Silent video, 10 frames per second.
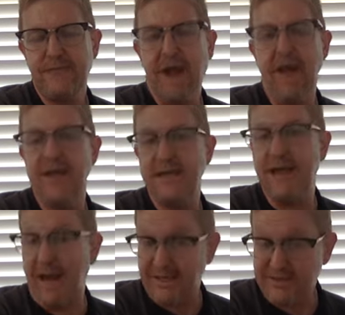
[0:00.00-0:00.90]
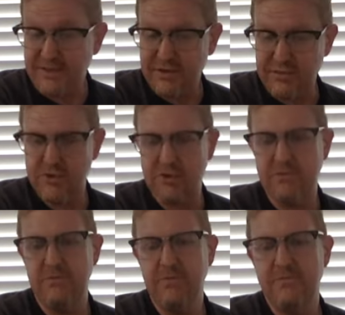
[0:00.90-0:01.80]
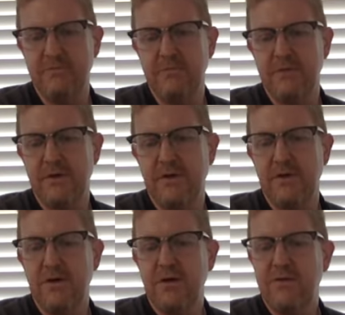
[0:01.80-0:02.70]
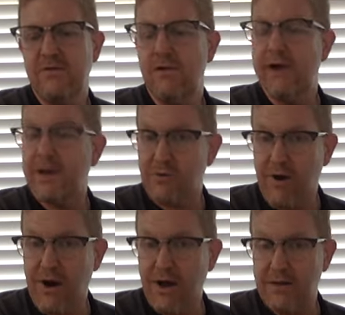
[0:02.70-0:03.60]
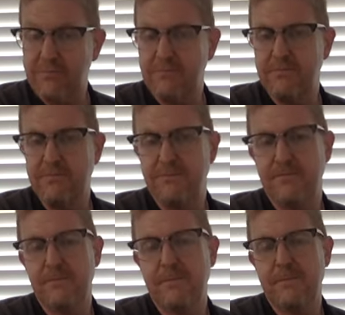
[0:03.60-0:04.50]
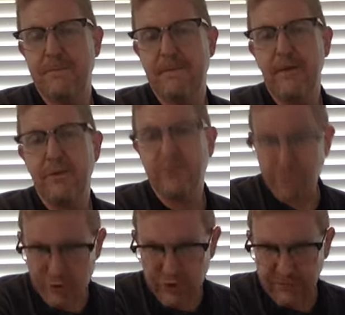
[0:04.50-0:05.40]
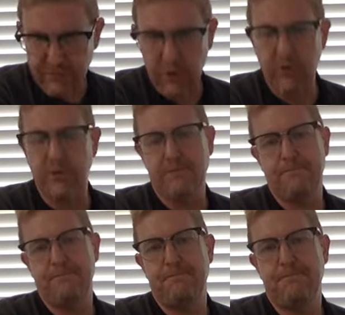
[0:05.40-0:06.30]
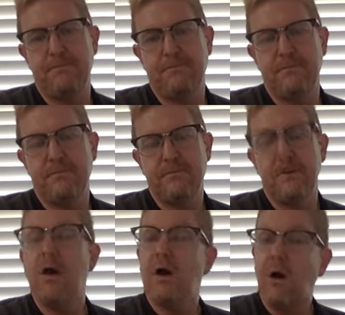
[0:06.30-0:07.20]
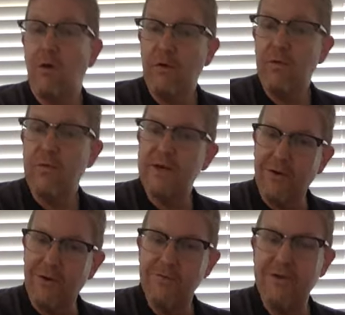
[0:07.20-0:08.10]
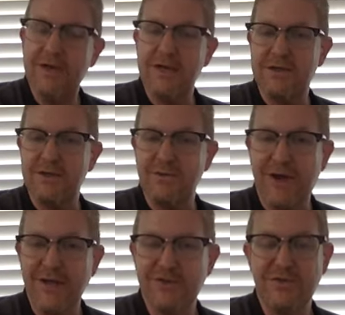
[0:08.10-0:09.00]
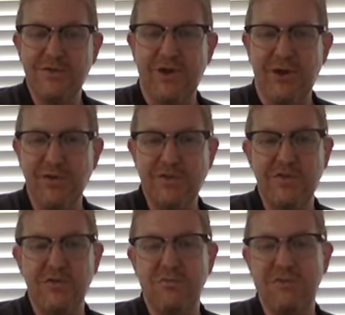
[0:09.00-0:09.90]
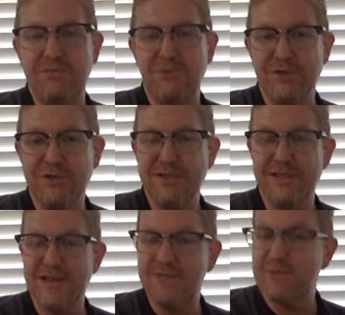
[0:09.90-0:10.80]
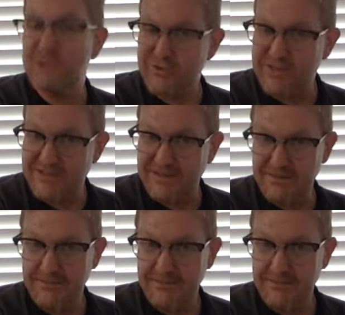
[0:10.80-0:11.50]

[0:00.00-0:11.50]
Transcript: i.e., execution, for a crime, usually murder. Although we know that in the US, you can also be put to death for treason.